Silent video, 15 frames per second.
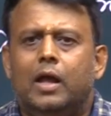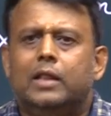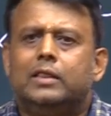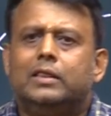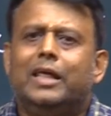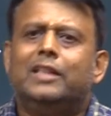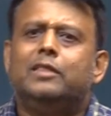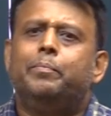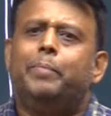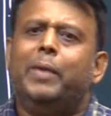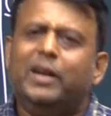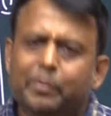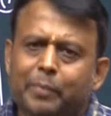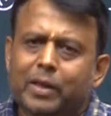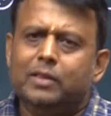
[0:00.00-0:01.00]
then
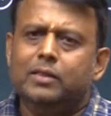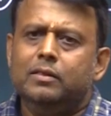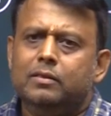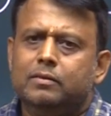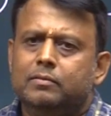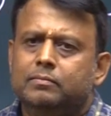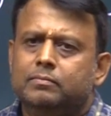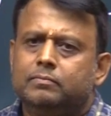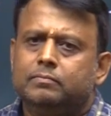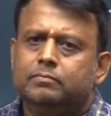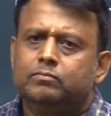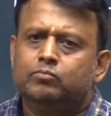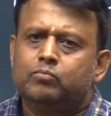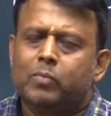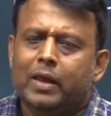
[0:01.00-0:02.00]
between
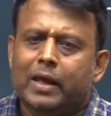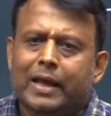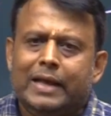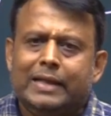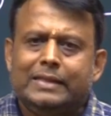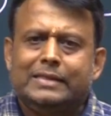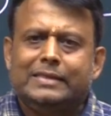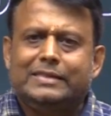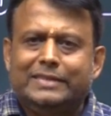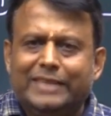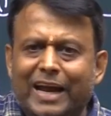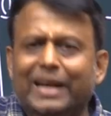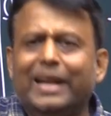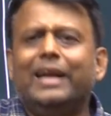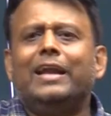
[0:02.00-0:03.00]
z
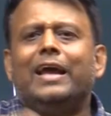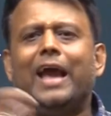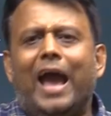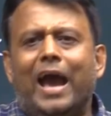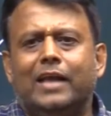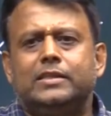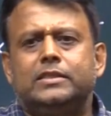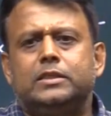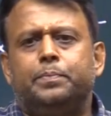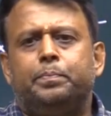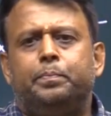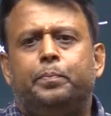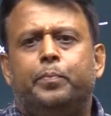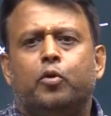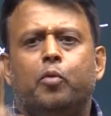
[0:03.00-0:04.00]
and x,
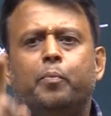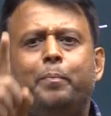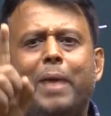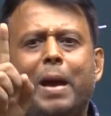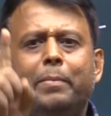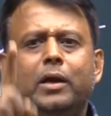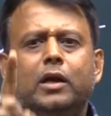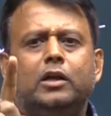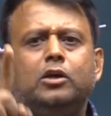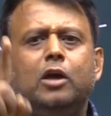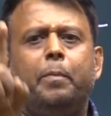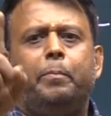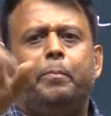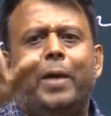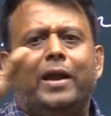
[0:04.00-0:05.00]
probability
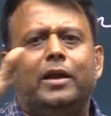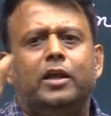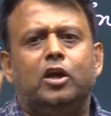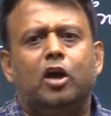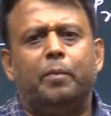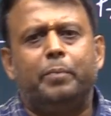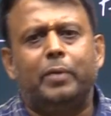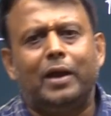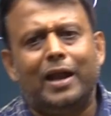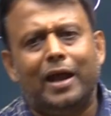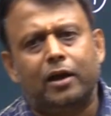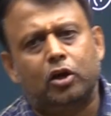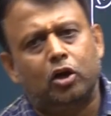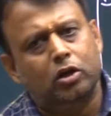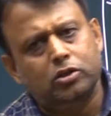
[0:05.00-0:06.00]
of finding of
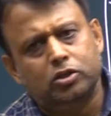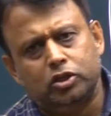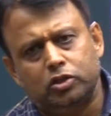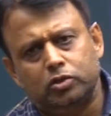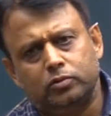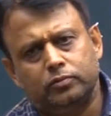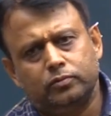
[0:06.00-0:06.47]
electron 0.